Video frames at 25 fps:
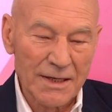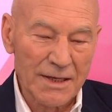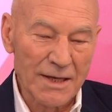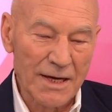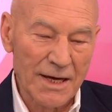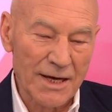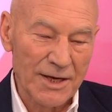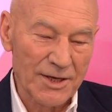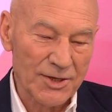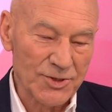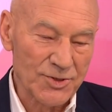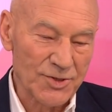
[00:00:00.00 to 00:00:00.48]

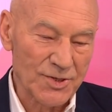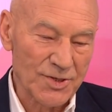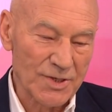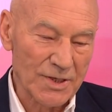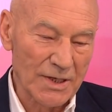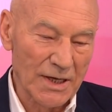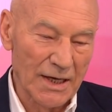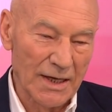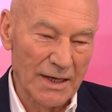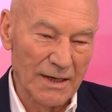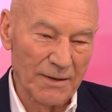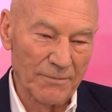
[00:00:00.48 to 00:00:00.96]

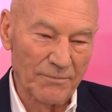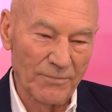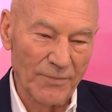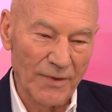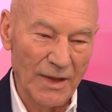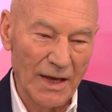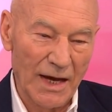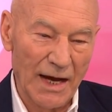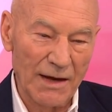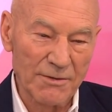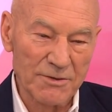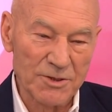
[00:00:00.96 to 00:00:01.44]
Yes.
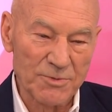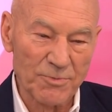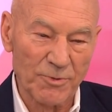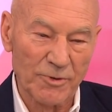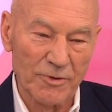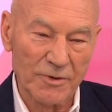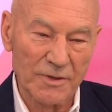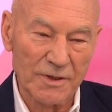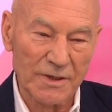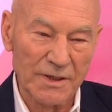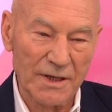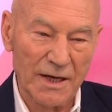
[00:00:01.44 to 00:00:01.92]
I was
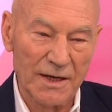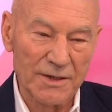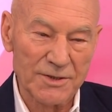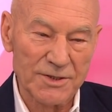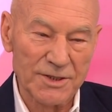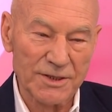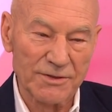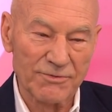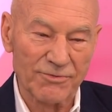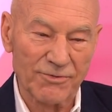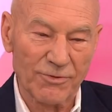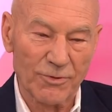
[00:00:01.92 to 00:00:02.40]
born in
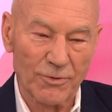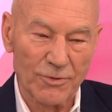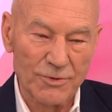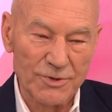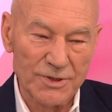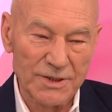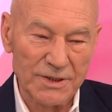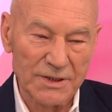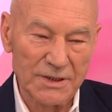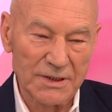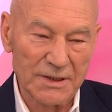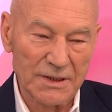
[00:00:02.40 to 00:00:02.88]

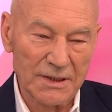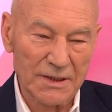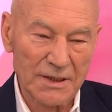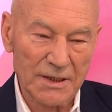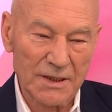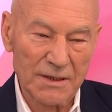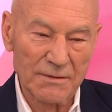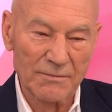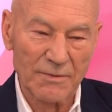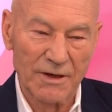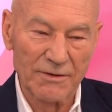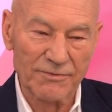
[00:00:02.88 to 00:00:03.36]
1940.
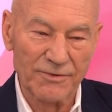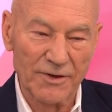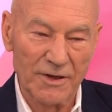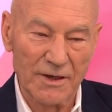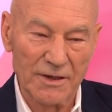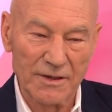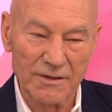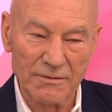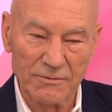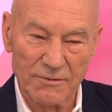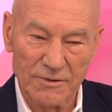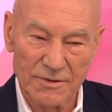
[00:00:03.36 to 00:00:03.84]
My
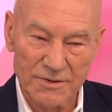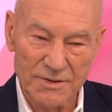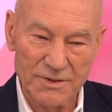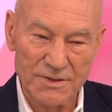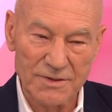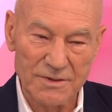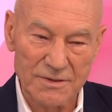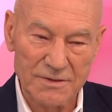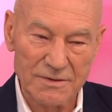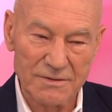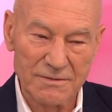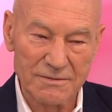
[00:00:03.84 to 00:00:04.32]
father
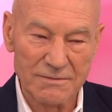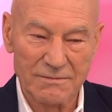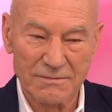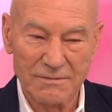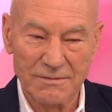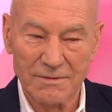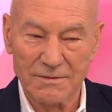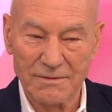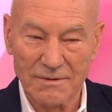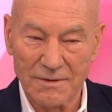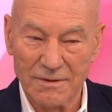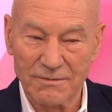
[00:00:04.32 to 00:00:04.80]
was
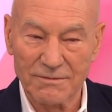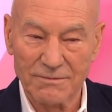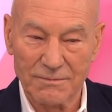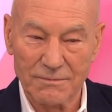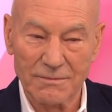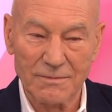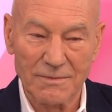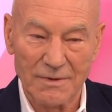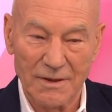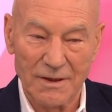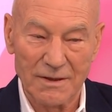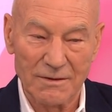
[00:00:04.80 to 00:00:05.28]

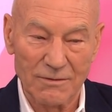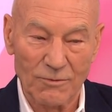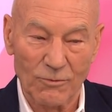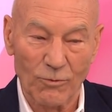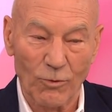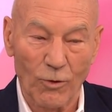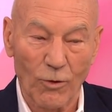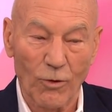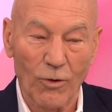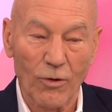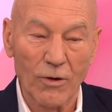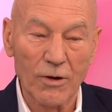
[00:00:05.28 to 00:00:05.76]
at the
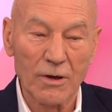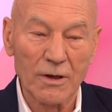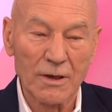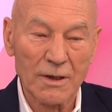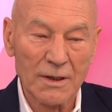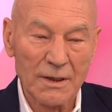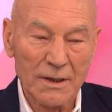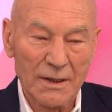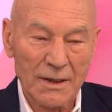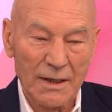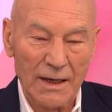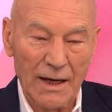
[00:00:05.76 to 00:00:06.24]
war,
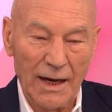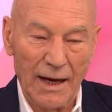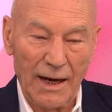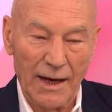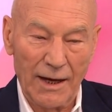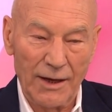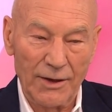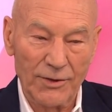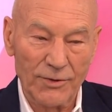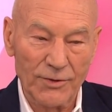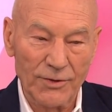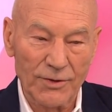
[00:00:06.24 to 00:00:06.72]

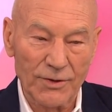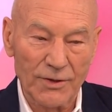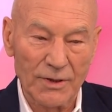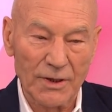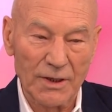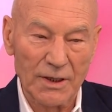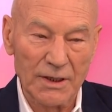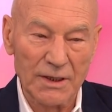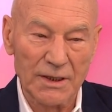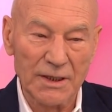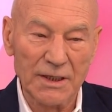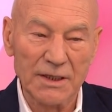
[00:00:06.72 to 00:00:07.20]
and
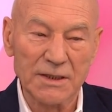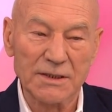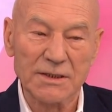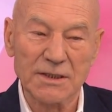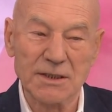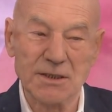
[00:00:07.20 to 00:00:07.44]
he